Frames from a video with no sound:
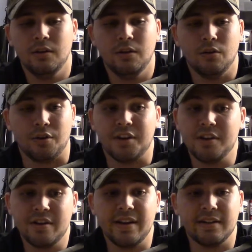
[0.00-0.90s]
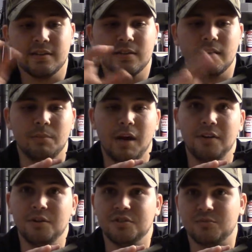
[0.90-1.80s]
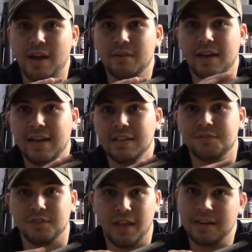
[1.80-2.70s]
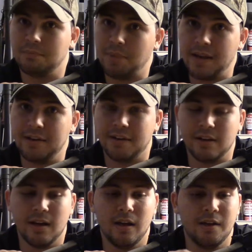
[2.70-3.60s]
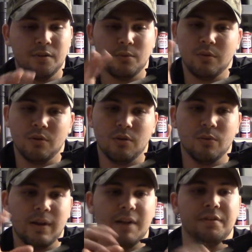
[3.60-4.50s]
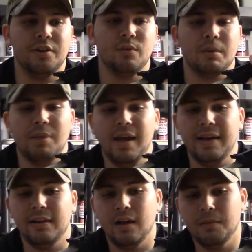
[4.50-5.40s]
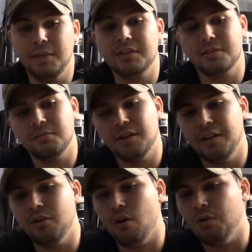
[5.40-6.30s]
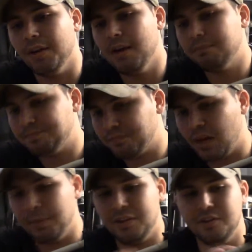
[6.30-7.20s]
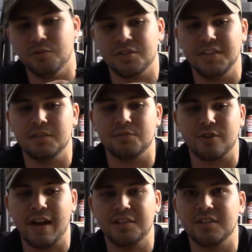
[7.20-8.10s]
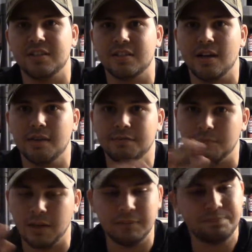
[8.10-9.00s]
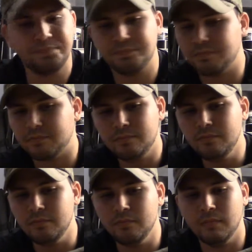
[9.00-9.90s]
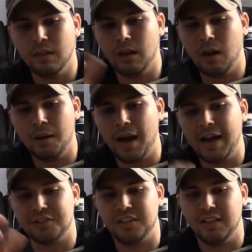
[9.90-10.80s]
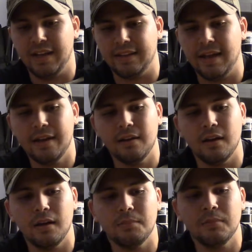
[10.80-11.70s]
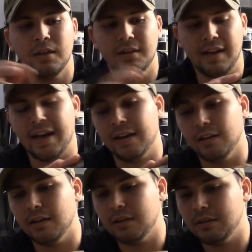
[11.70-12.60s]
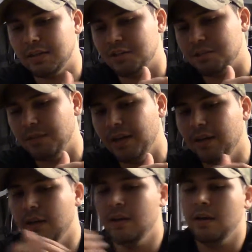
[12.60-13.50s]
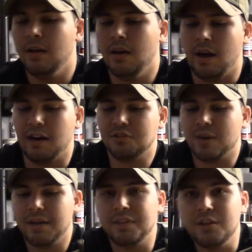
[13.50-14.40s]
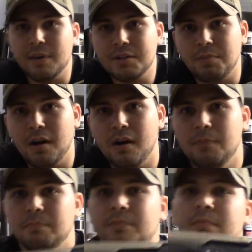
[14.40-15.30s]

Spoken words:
or curious about using rattle cans for like painting your gun or whatever you want to paint, it'll hold up. I mean, you'll see some scratches and stuff, but I actually like that that kind of look. That's just me. I also have the US Palm